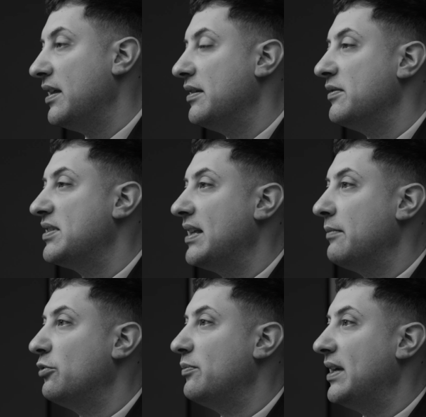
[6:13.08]
then the
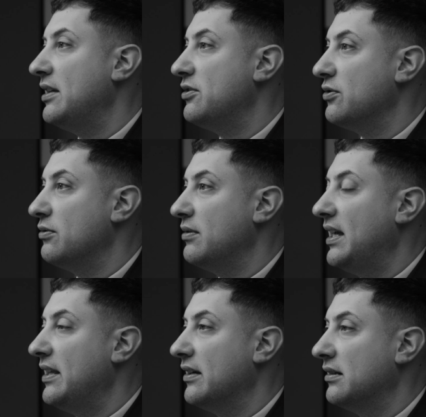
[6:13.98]
step would be to
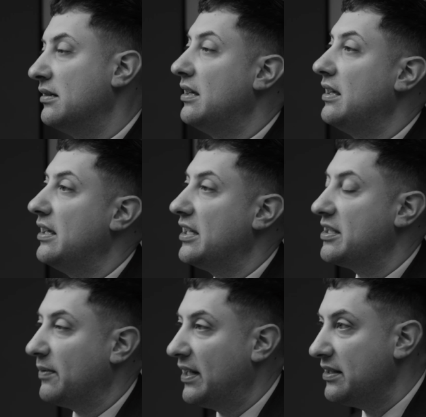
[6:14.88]
either
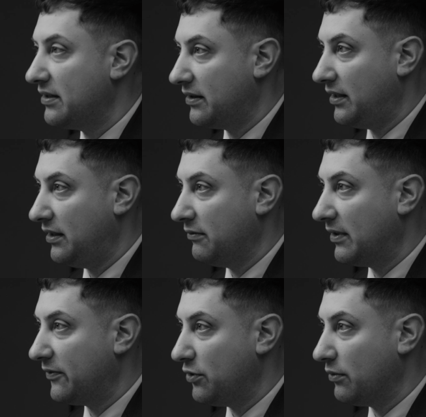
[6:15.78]
explain to the
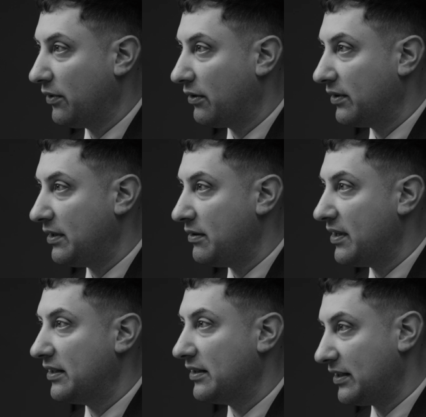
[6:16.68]
Revenue Authority
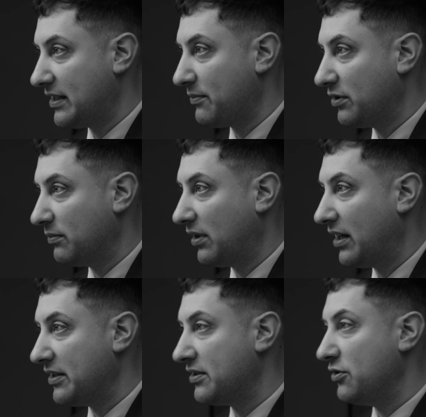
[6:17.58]
that an exemption
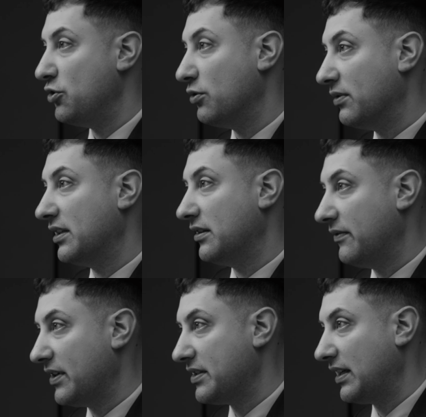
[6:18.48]
applies during an
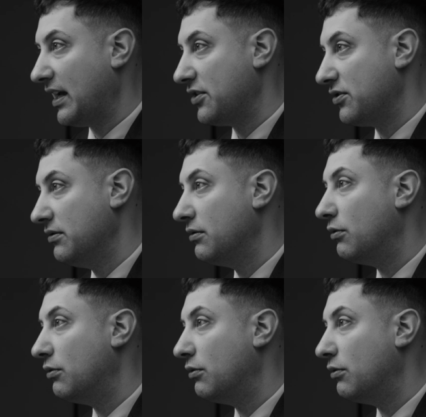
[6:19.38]
investigation,